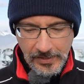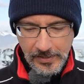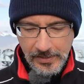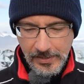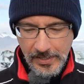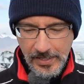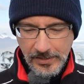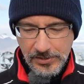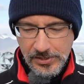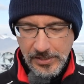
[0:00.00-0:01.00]

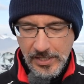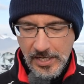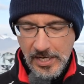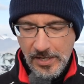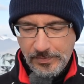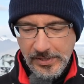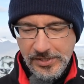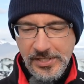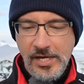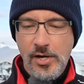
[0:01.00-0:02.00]
Next up,
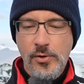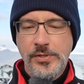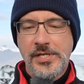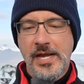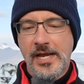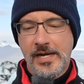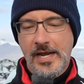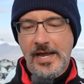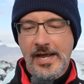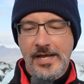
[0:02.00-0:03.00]
let's see, Ozan
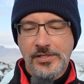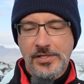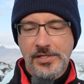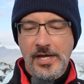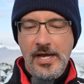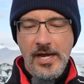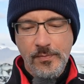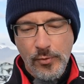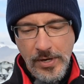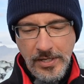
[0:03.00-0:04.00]
asks, hi
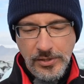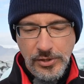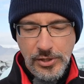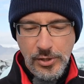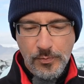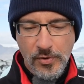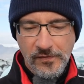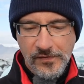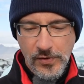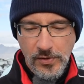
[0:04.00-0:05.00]
Brent, do you
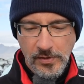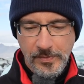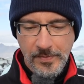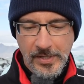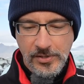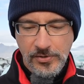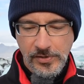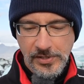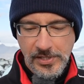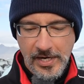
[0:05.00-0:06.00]
prefer, let me make sure
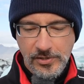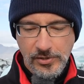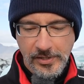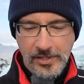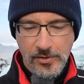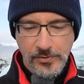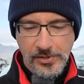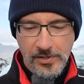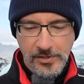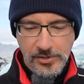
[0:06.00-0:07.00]
this actually
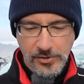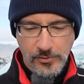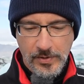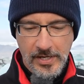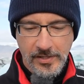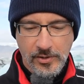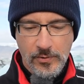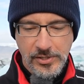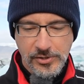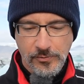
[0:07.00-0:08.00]
goes on to uh, the
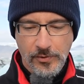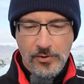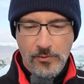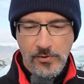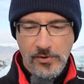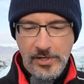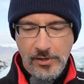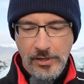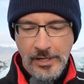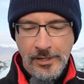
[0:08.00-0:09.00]
question recorder here.